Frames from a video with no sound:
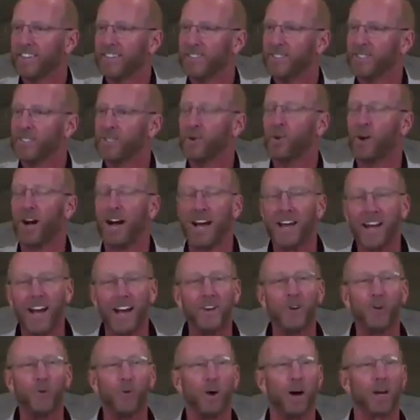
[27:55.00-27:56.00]
So I, I
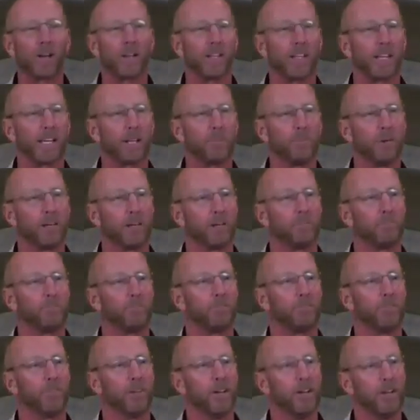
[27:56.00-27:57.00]
don't want to like be a
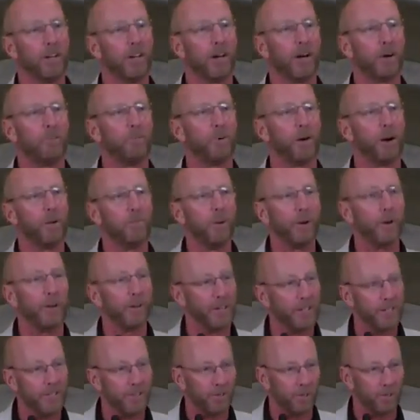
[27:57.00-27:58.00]
a bummer
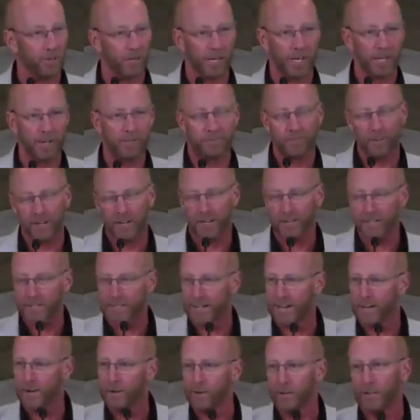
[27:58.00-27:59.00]
in your life and a
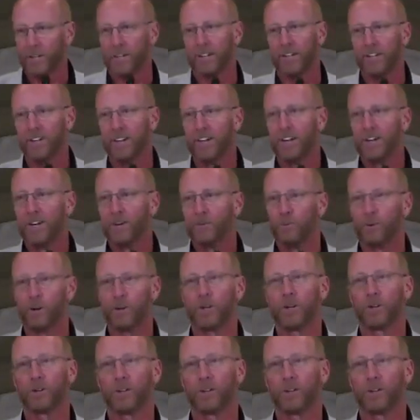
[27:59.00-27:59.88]
downer where you're